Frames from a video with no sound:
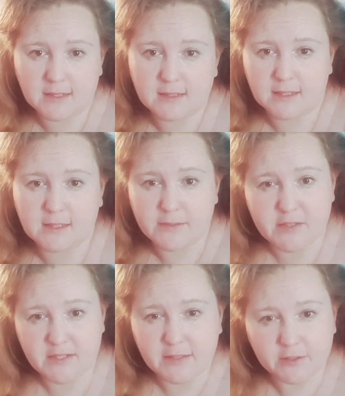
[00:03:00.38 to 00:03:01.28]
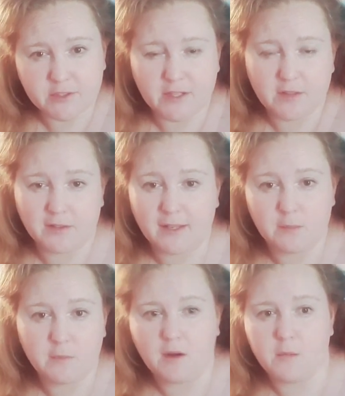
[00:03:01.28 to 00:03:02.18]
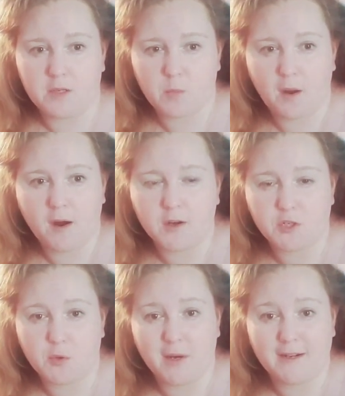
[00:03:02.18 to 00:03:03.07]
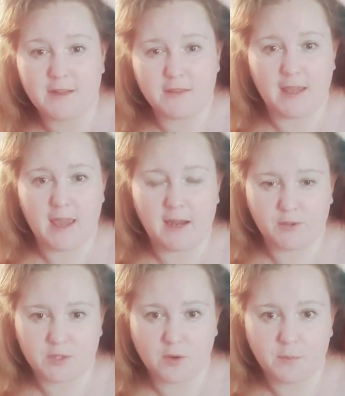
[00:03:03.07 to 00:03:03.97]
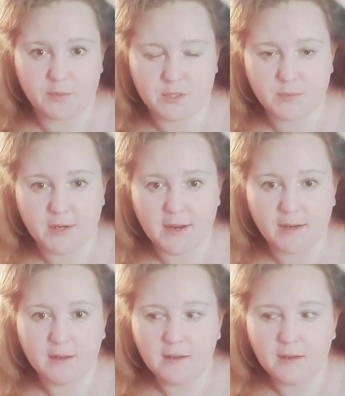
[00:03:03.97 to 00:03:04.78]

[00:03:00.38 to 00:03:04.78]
clear sealer, either like Mosh Posh or I got a aerosol spray.